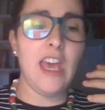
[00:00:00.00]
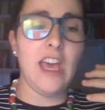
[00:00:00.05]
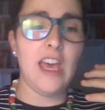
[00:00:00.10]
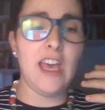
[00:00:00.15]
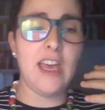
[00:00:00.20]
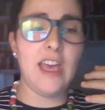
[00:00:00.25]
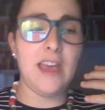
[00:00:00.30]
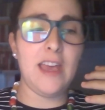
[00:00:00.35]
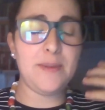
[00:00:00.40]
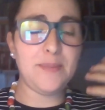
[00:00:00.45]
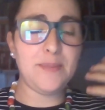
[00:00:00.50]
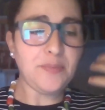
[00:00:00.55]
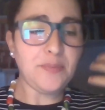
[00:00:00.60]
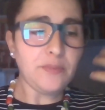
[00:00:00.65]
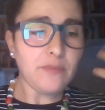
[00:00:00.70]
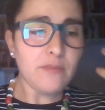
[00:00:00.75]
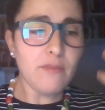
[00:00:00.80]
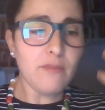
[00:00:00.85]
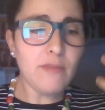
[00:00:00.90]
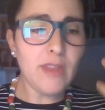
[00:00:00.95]

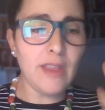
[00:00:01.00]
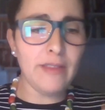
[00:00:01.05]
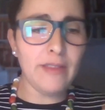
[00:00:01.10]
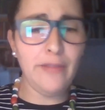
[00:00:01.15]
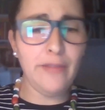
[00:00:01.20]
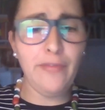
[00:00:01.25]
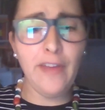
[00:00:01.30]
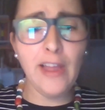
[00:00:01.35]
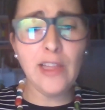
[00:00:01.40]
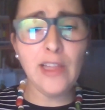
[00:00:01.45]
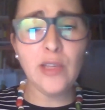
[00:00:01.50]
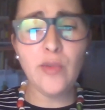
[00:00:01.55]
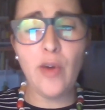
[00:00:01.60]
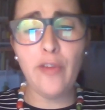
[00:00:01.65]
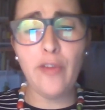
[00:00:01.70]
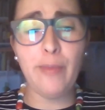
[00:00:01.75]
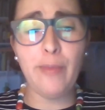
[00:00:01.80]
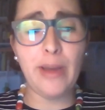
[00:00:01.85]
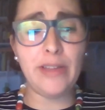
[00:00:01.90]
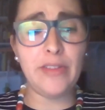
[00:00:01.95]
the value
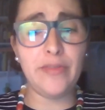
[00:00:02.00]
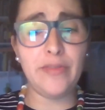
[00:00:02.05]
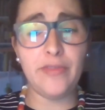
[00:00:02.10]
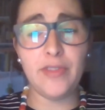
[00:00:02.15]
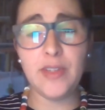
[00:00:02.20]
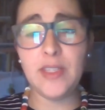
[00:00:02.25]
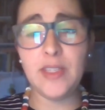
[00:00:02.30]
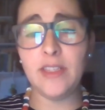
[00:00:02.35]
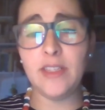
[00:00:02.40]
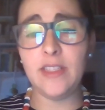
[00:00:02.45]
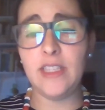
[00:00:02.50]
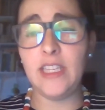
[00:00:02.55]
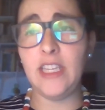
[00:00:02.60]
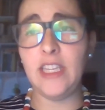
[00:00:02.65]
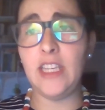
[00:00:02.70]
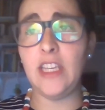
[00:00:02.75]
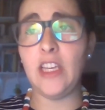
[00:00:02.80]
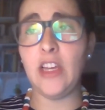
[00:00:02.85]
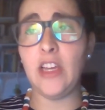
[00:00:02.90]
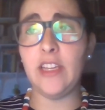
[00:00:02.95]
of
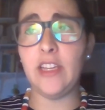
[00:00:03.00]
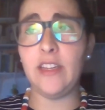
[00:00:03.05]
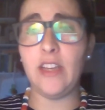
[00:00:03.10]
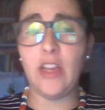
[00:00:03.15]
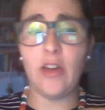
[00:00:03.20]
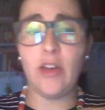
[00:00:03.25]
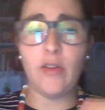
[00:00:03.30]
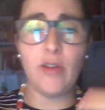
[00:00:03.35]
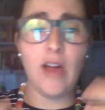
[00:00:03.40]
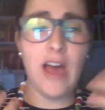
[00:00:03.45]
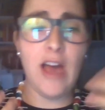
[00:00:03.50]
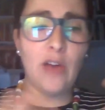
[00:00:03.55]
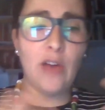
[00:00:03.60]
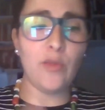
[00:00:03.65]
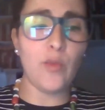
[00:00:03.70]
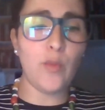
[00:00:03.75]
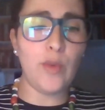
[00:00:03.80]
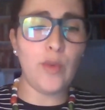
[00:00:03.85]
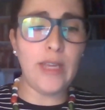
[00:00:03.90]
biodiversity and how we